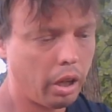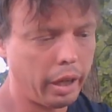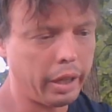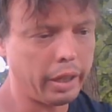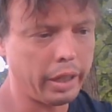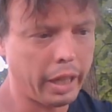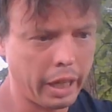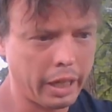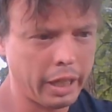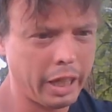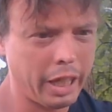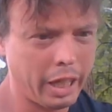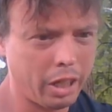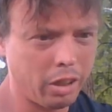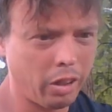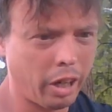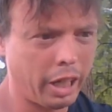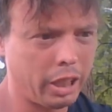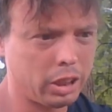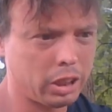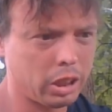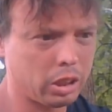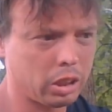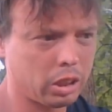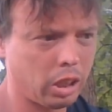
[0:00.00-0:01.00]
They can eat
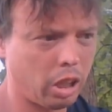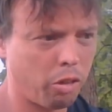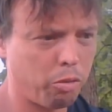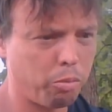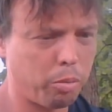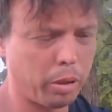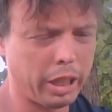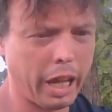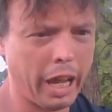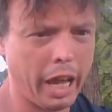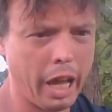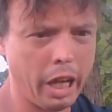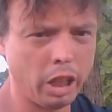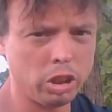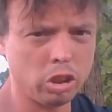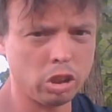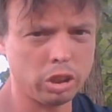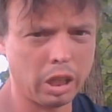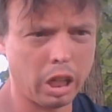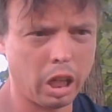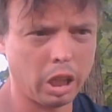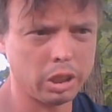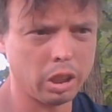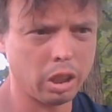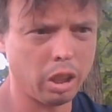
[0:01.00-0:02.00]
grains and stuff, but they
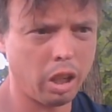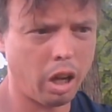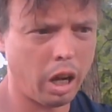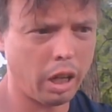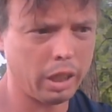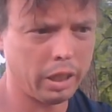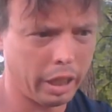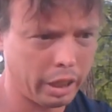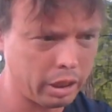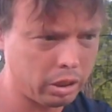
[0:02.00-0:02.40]
exercise a lot.